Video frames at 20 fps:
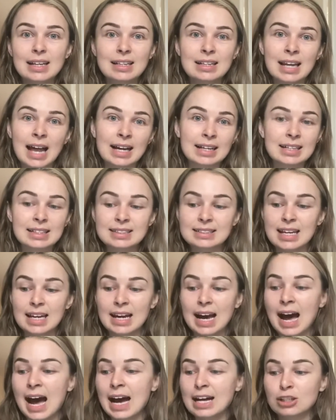Like I
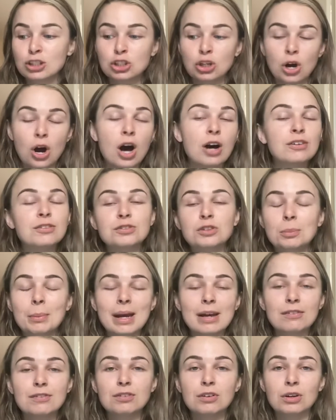say, I shut off from
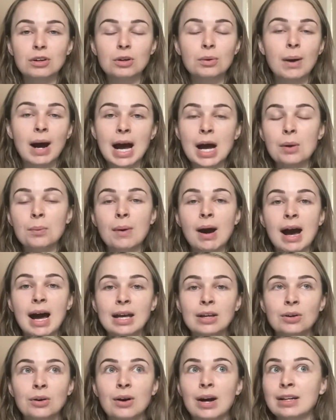it for quite a
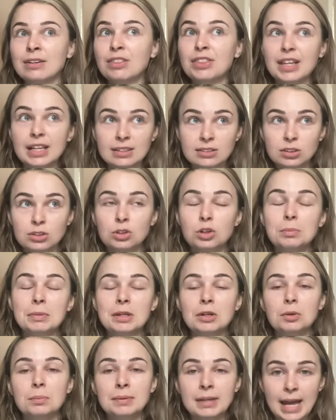while, and things are
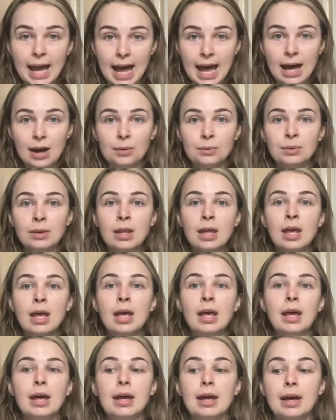coming up now.
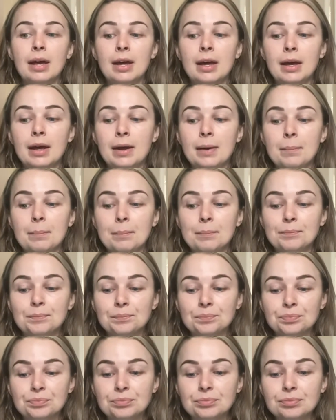
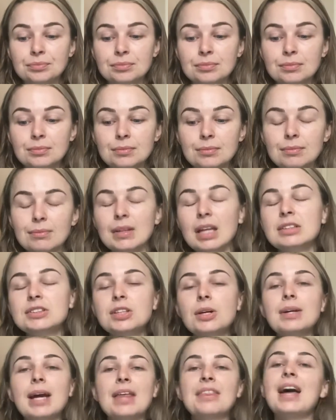
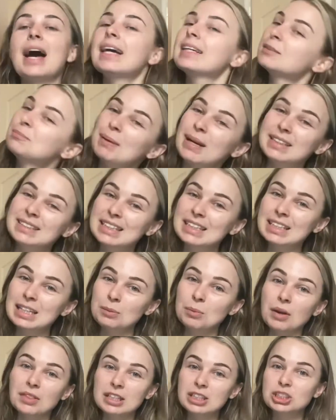So yeah, that is basically
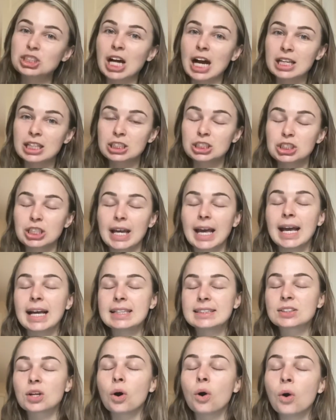what this challenge
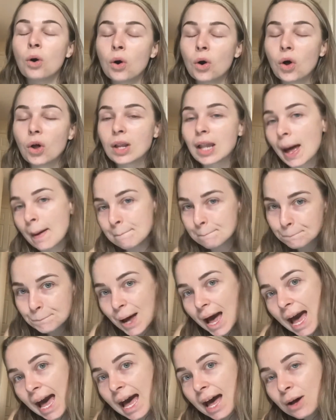is all
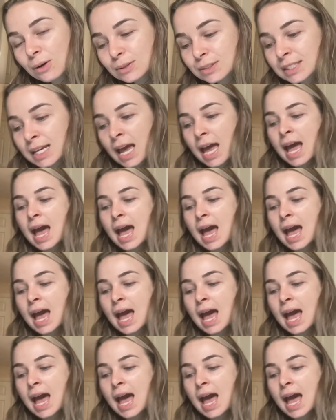about.